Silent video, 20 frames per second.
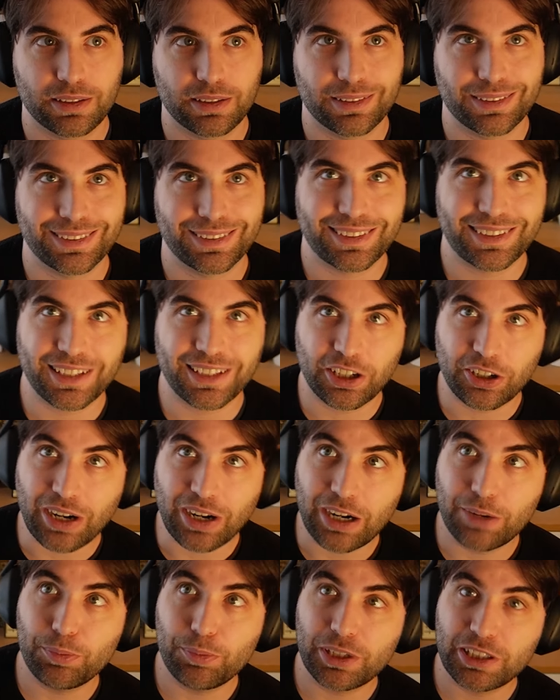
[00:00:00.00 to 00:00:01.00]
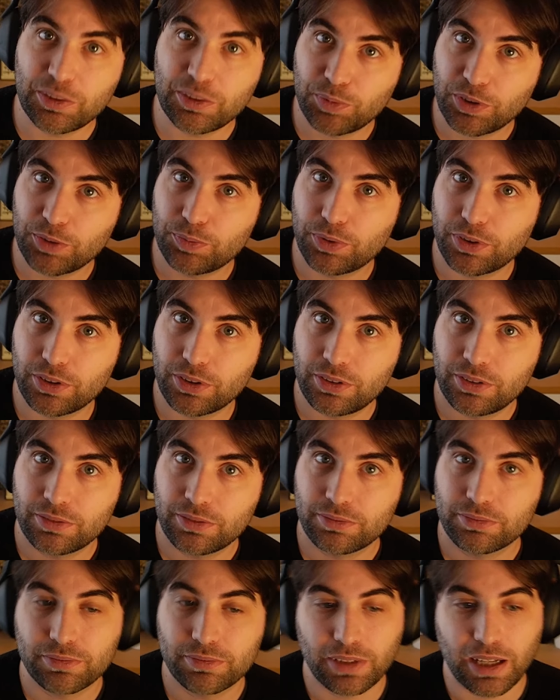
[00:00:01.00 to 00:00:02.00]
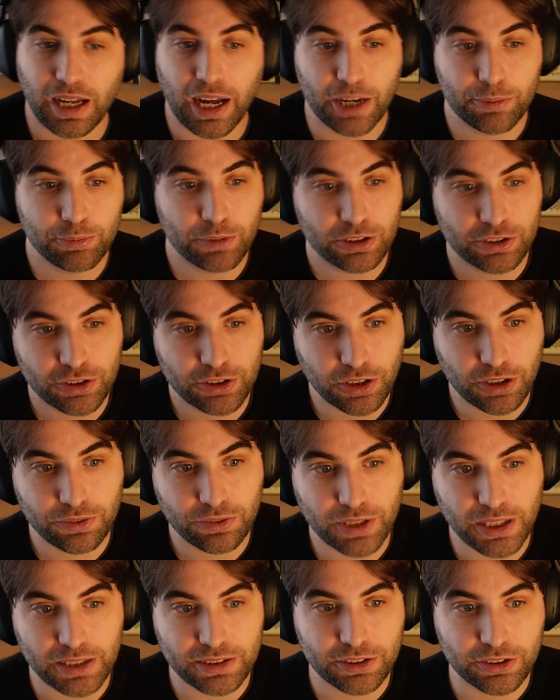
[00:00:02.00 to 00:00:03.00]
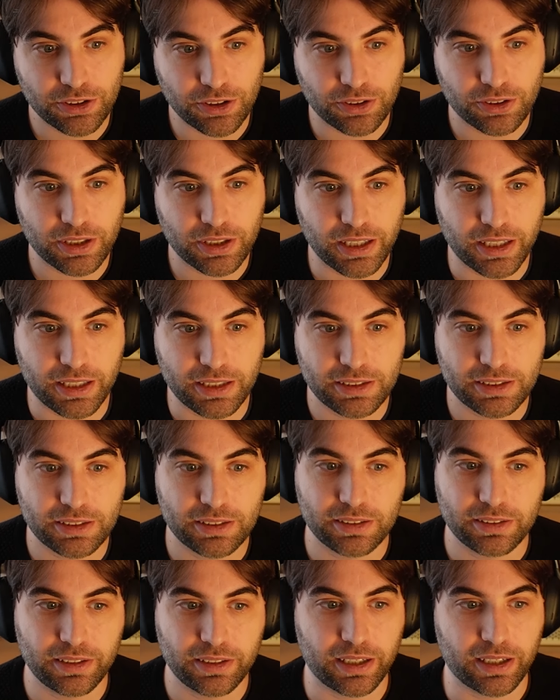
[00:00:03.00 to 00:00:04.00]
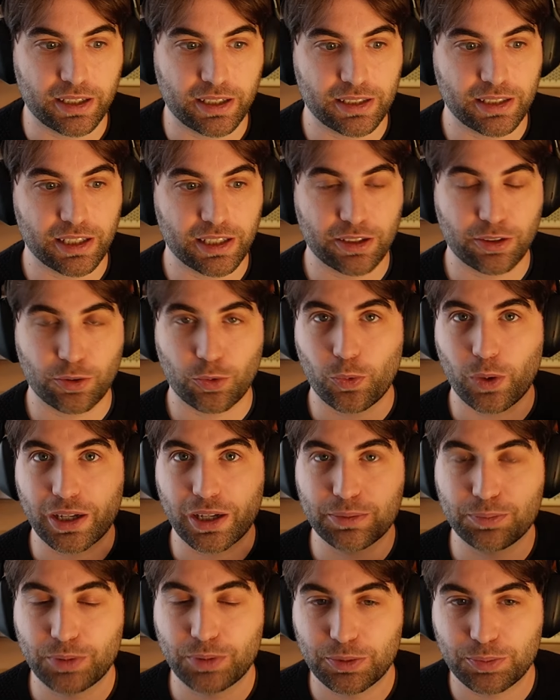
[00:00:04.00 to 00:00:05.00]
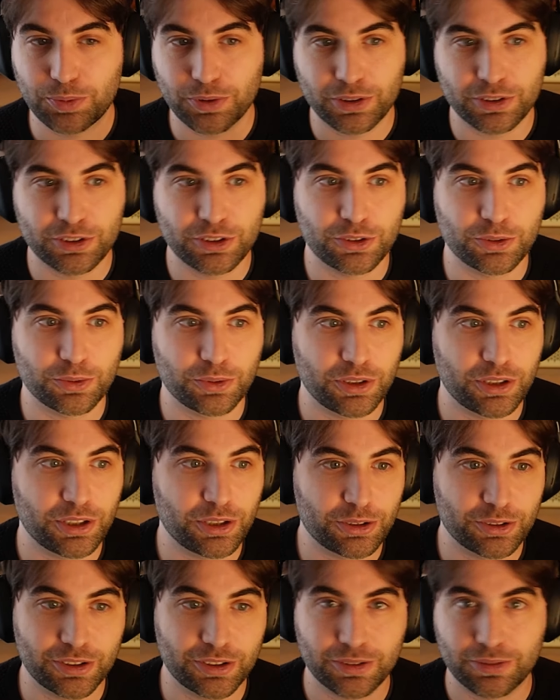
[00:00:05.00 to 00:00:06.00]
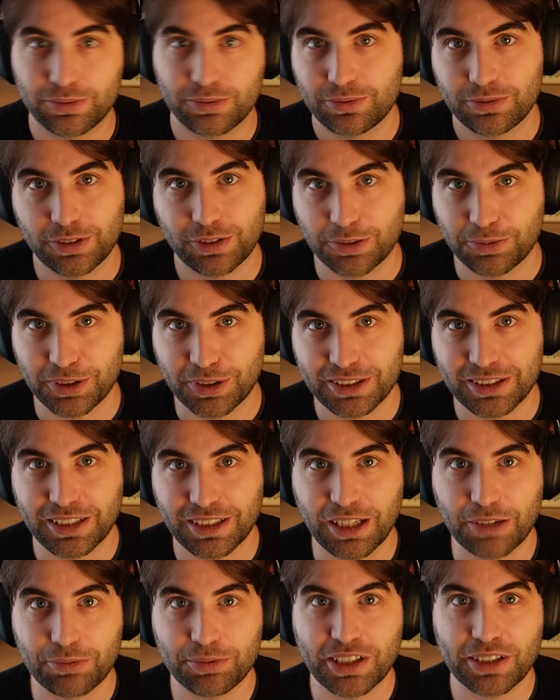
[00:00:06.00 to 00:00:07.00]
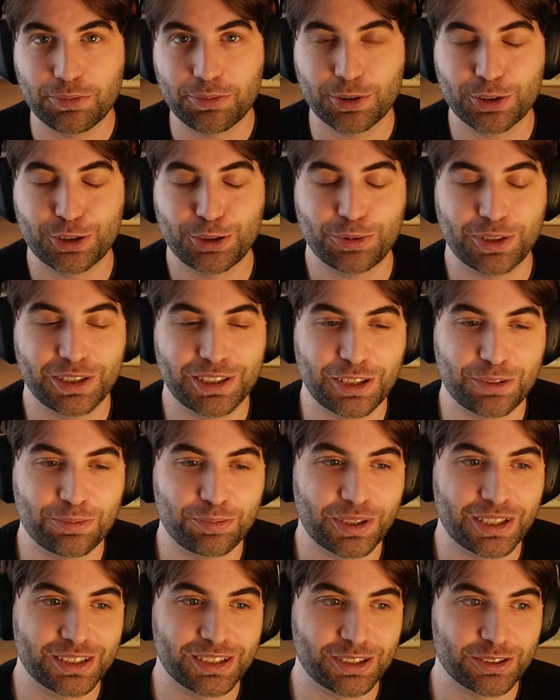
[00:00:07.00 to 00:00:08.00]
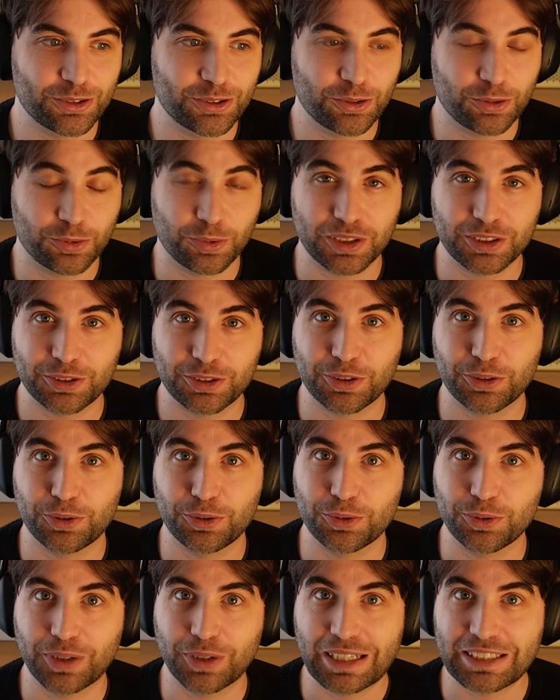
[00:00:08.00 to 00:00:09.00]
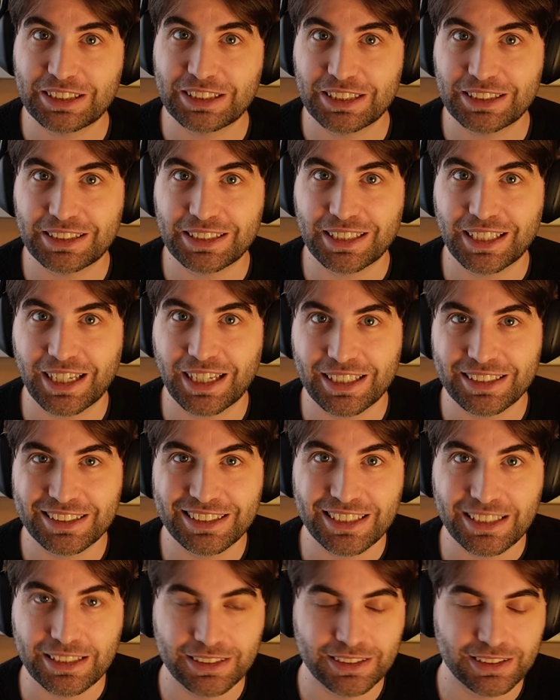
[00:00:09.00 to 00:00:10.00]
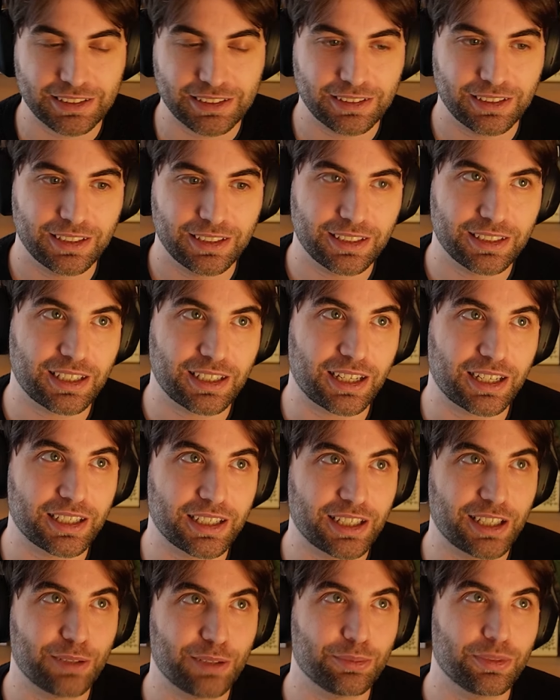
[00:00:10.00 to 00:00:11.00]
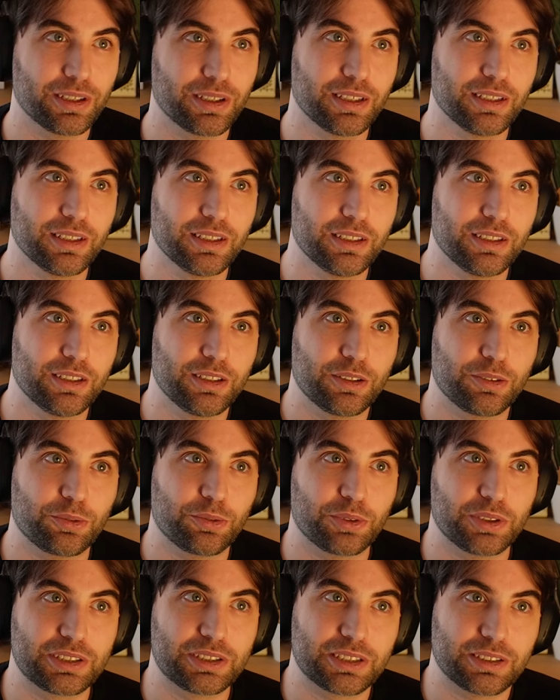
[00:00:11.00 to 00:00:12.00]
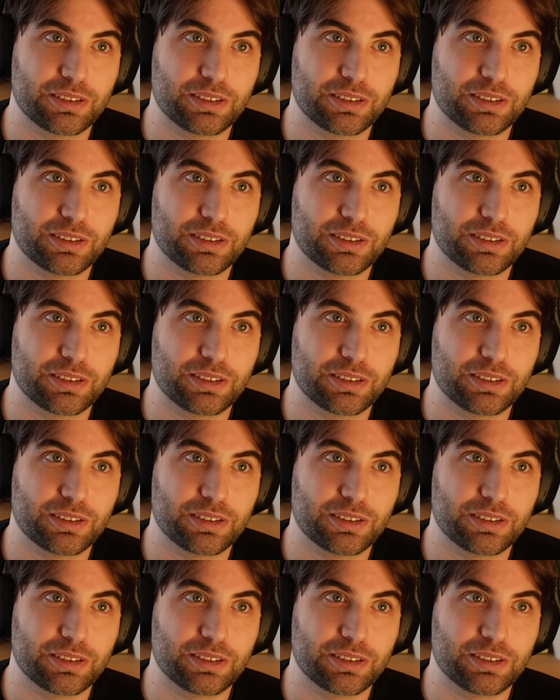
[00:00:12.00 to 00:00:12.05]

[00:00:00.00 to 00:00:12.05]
There are many people. I'm not sure if that's your case. There are like one people studios. So basically, a very motivated person who wants to do a GTA 6 kind of game, which,